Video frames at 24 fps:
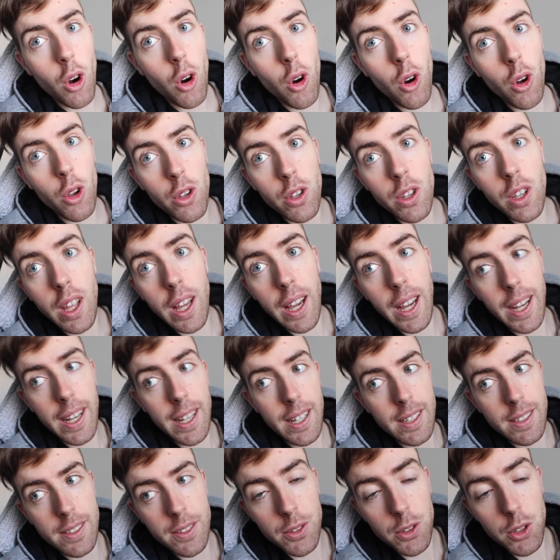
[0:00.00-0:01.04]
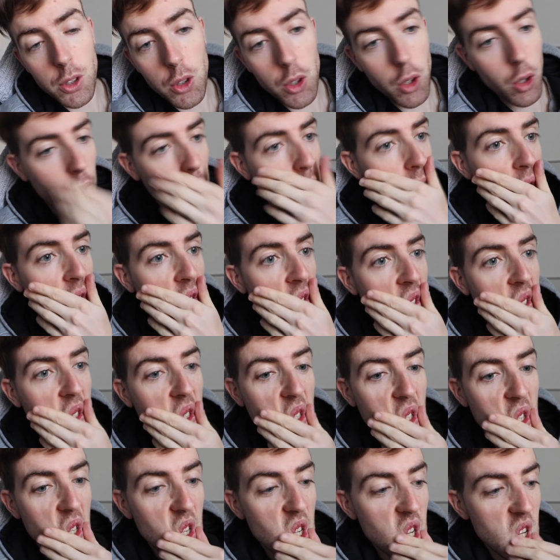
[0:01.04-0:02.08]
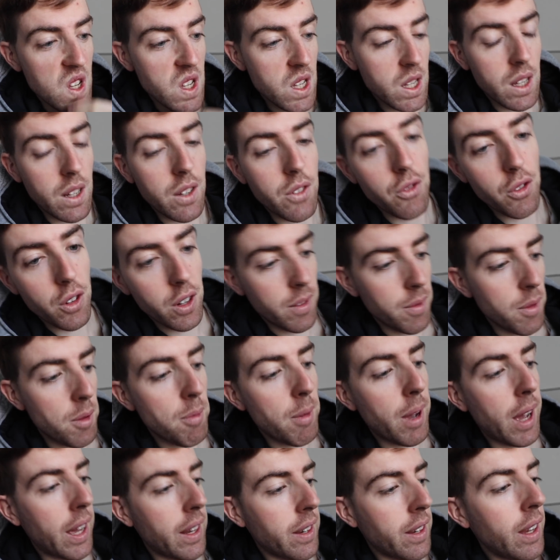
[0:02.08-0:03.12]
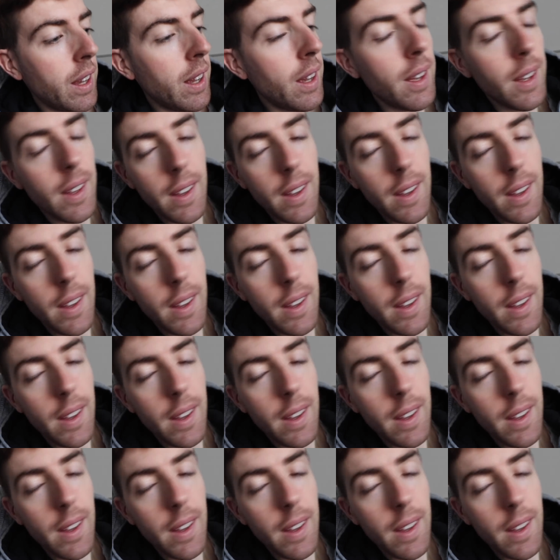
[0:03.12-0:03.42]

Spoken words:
on and the noise is gonna drive me mad.